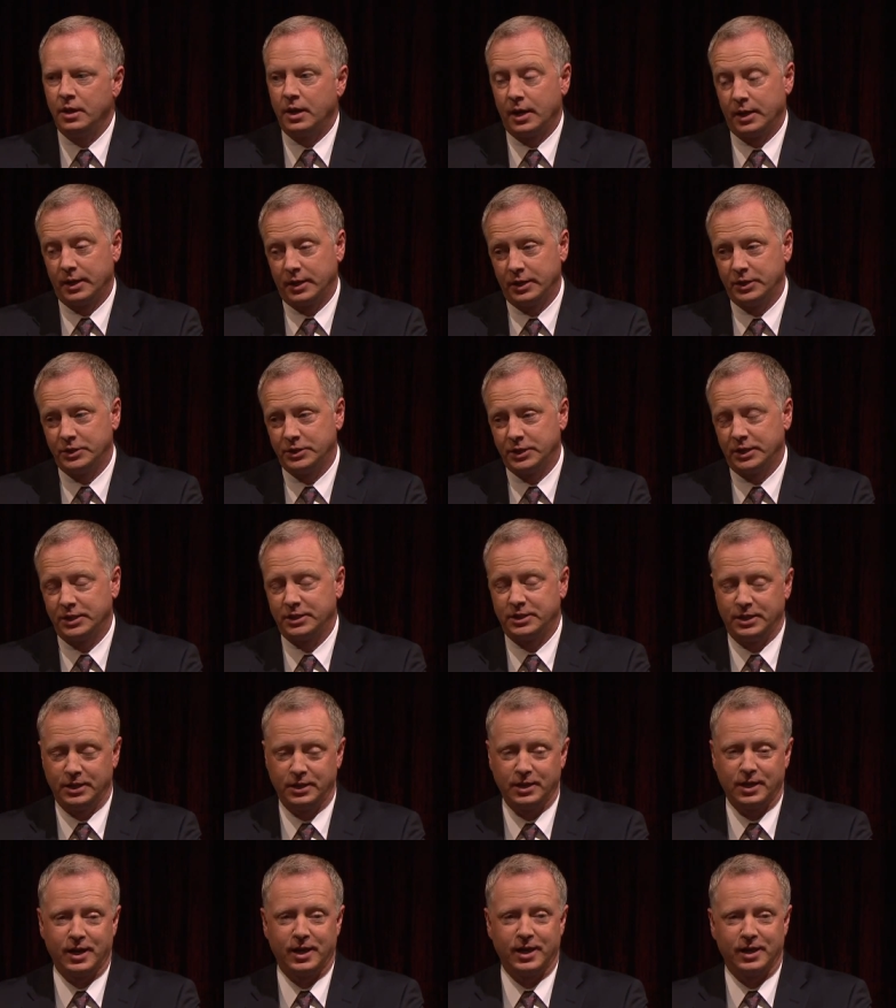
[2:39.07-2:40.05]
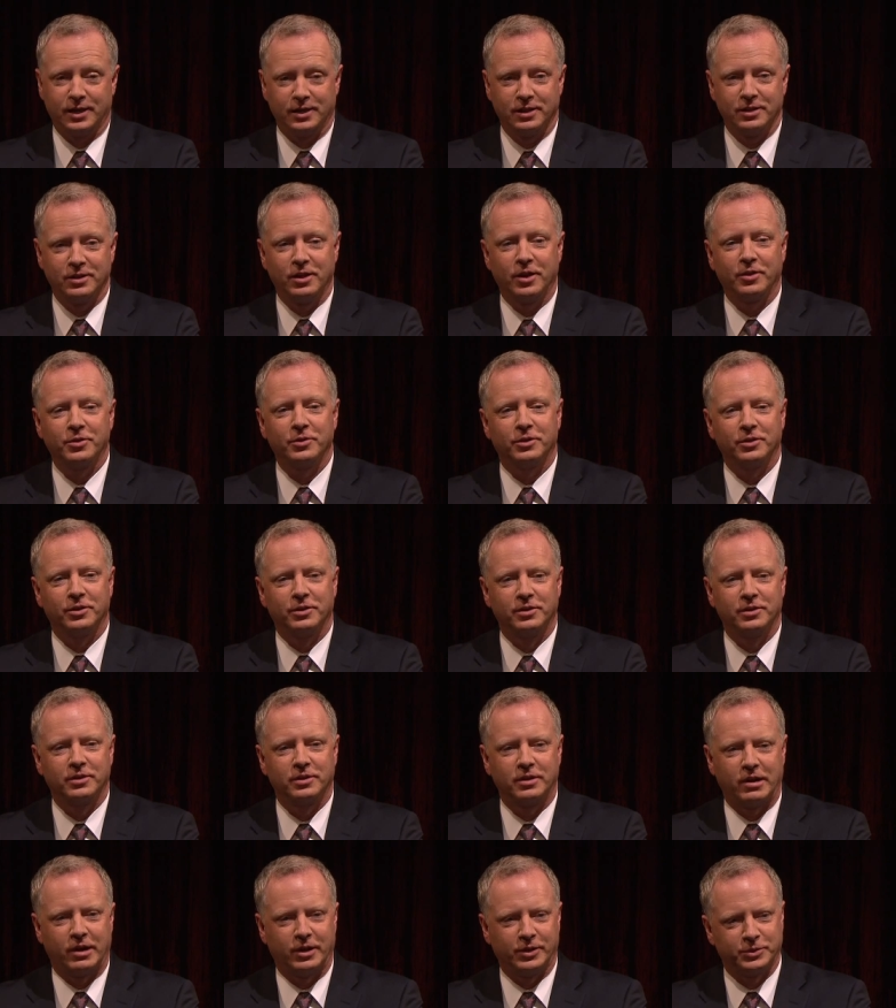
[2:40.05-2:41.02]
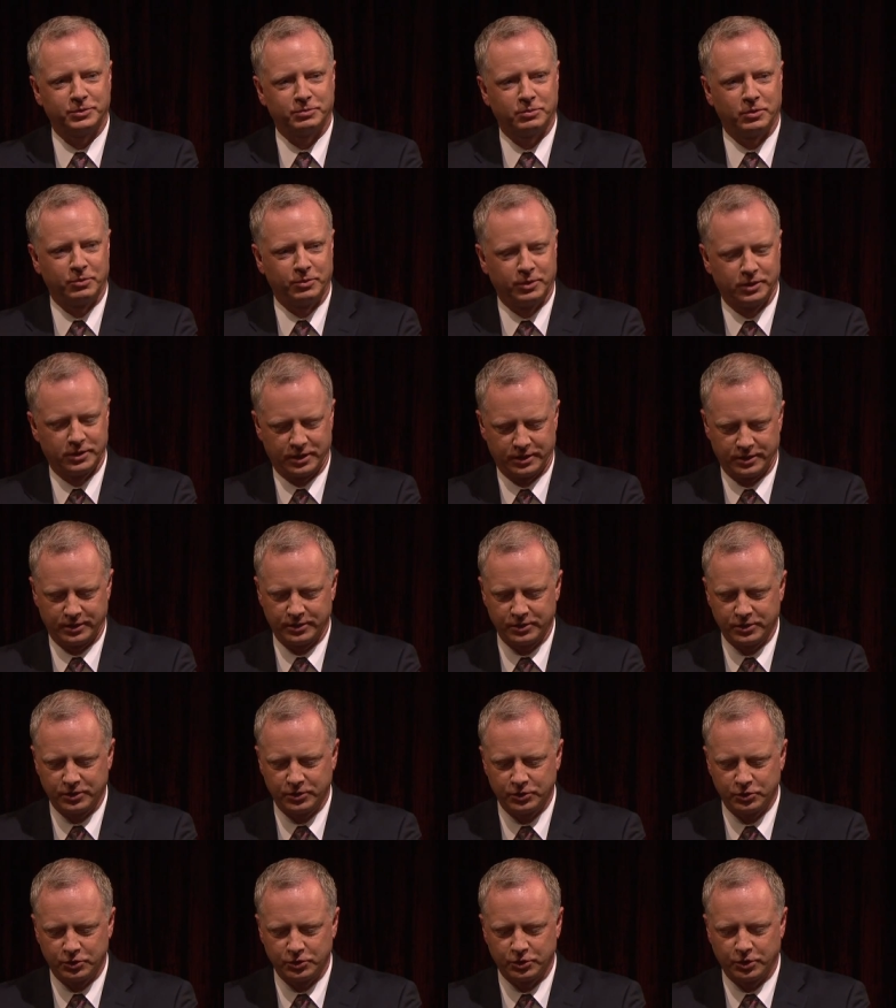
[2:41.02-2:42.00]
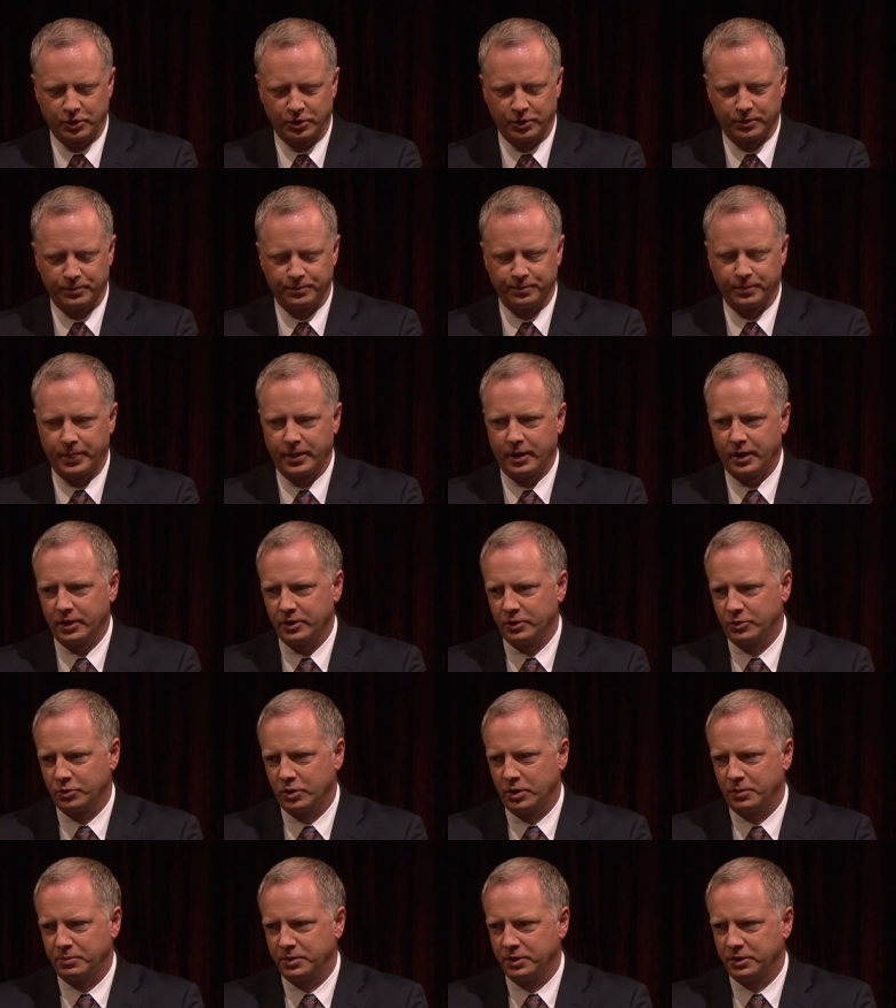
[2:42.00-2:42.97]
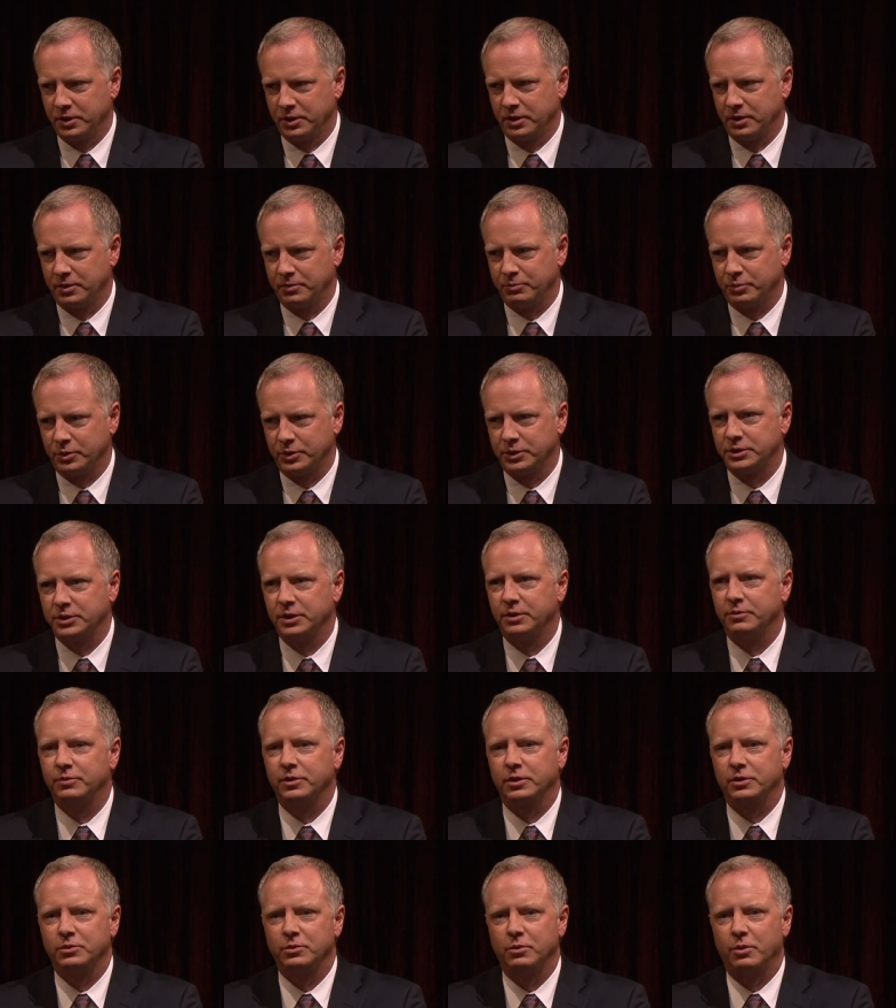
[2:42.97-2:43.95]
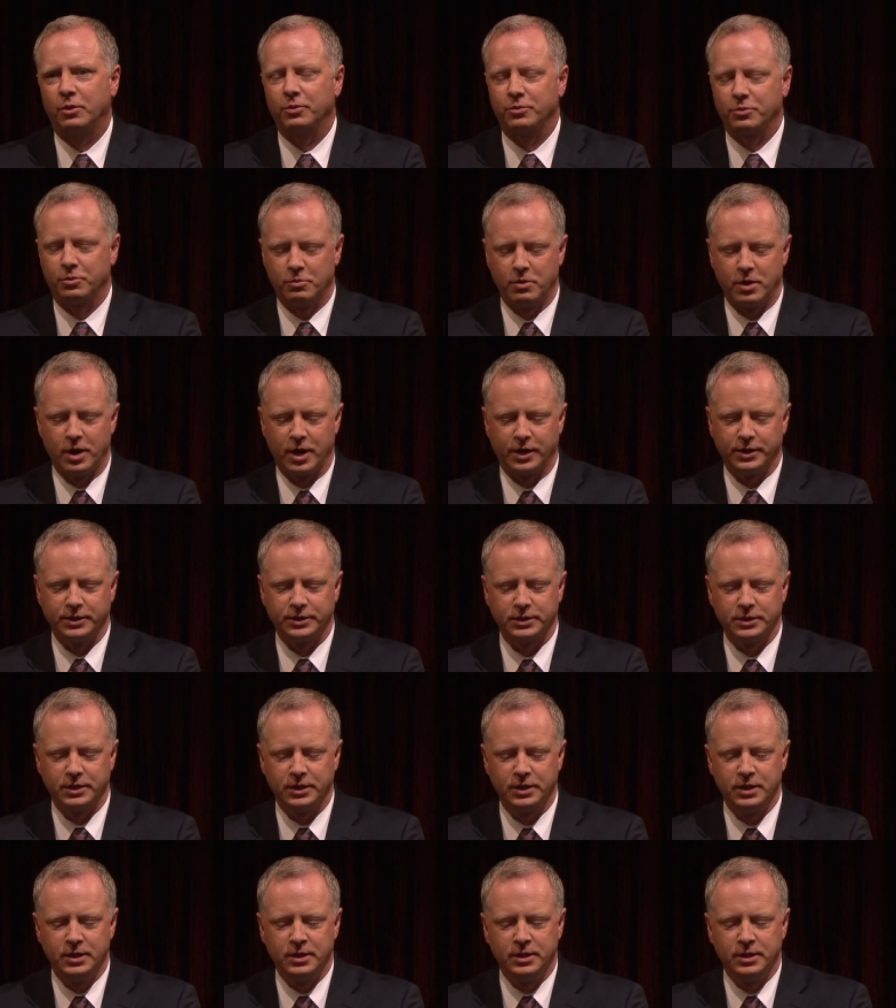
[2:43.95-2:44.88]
At age 18, I had another gospel related concern. I grew up in the Pacific Northwest,